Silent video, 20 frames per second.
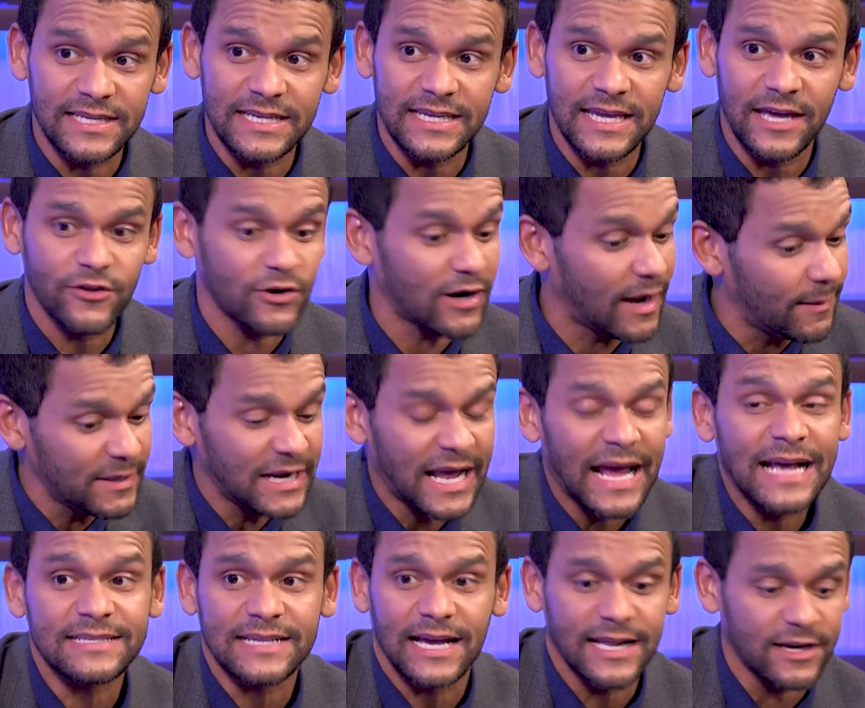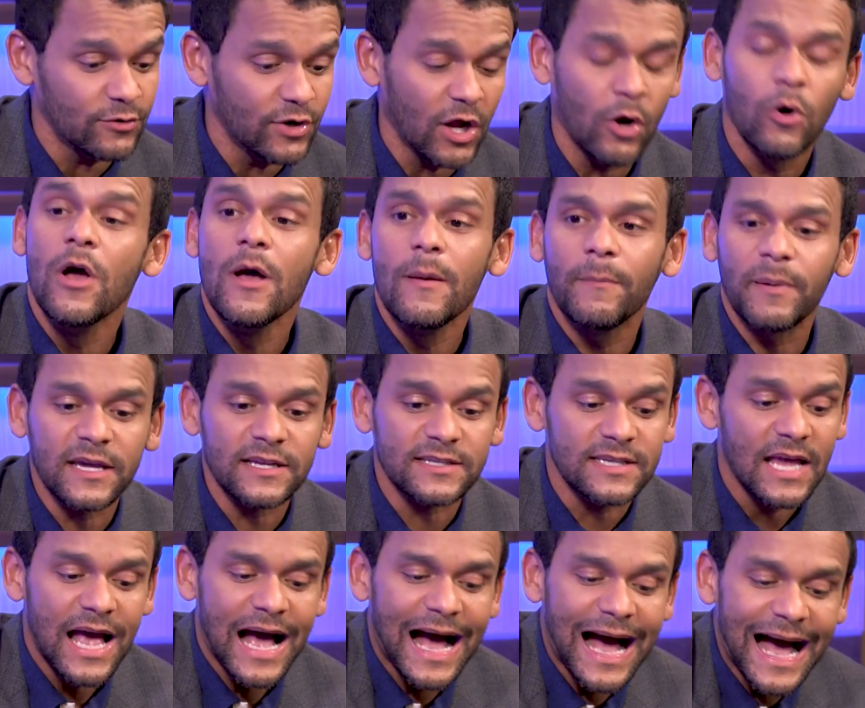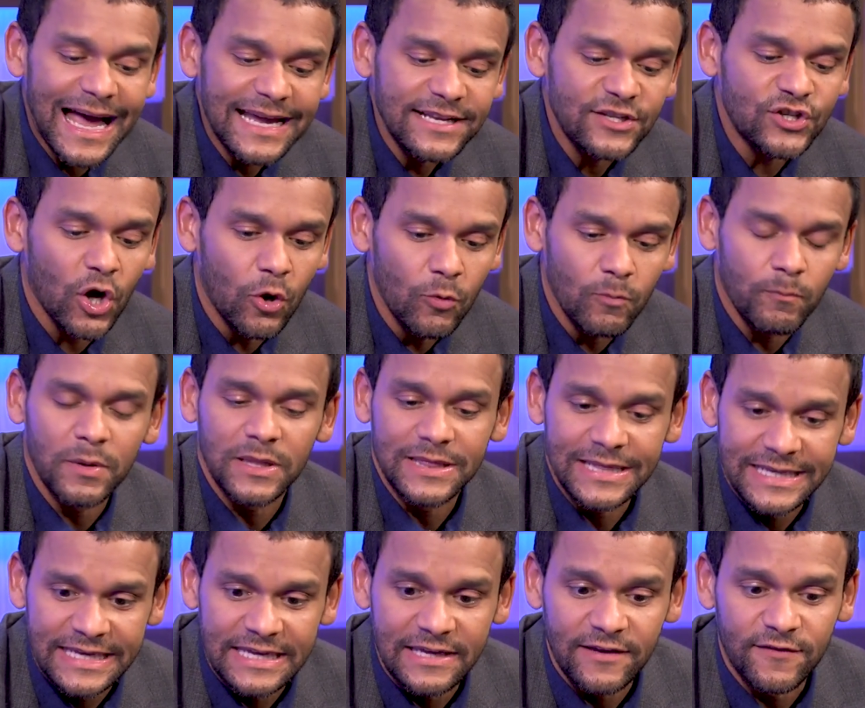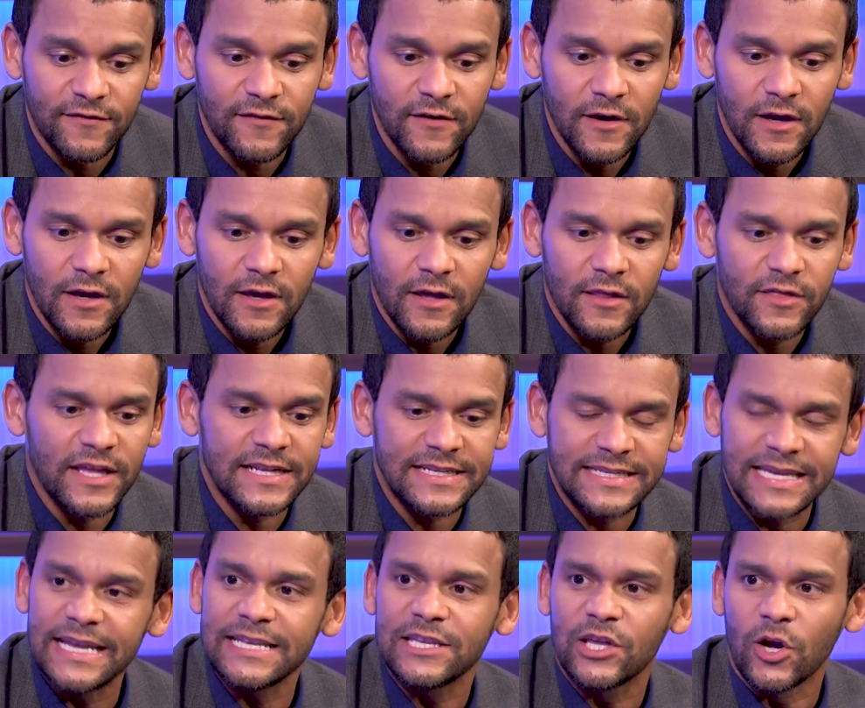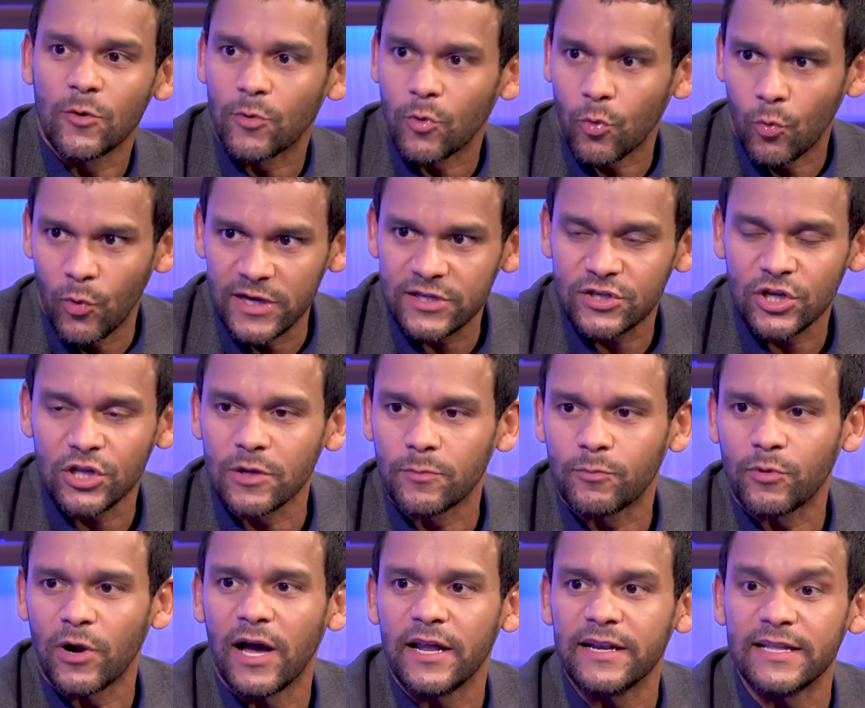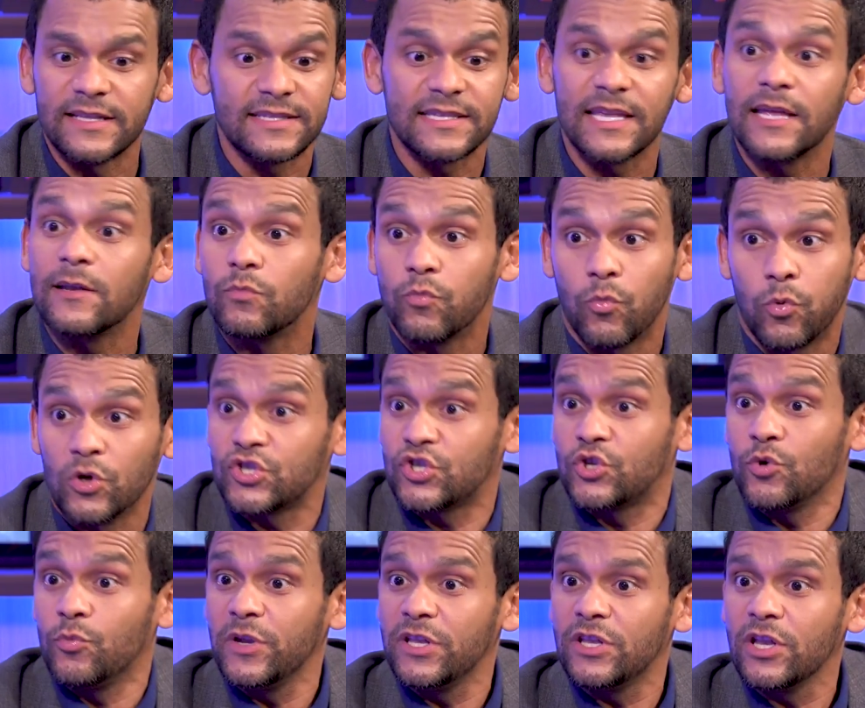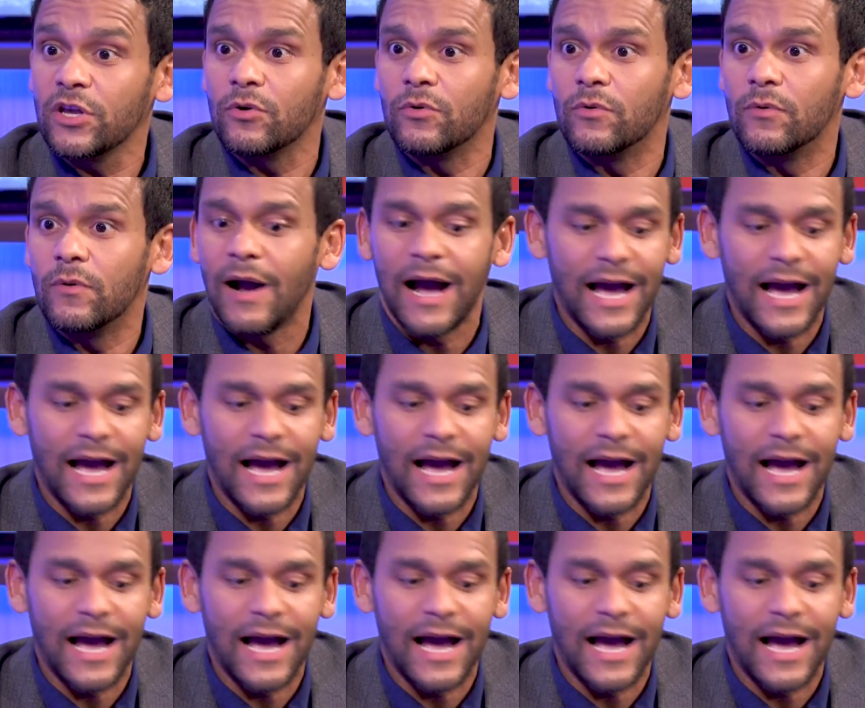together? I'm going to ask. I don't know because I don't believe that Dan Gilbert went to LeBron and said, What should we do?